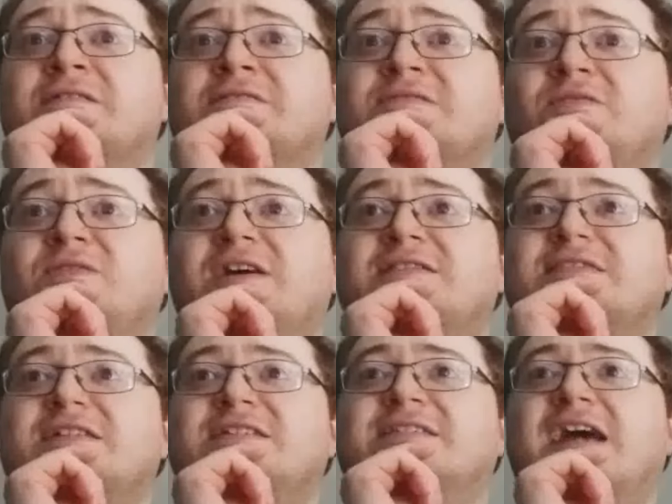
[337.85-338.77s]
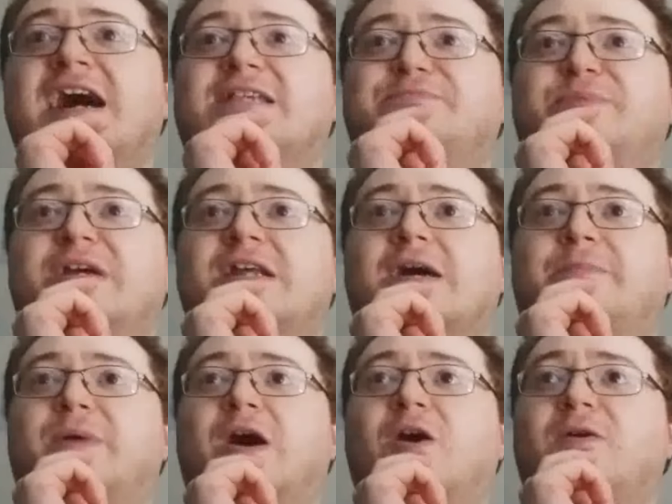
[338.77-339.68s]
Don't let these guys beat up
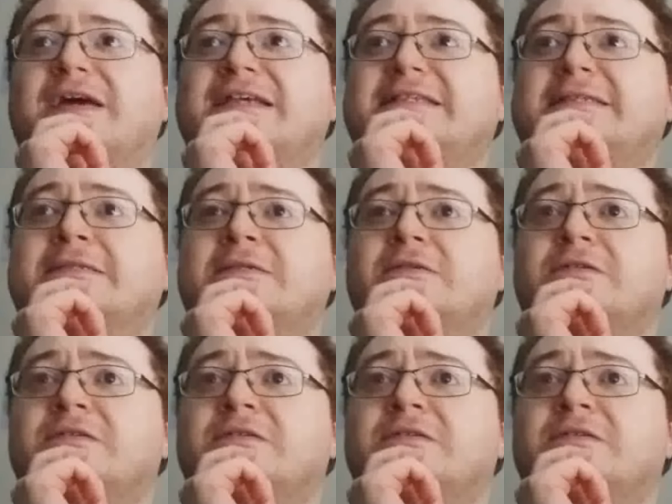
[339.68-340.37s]
Otis!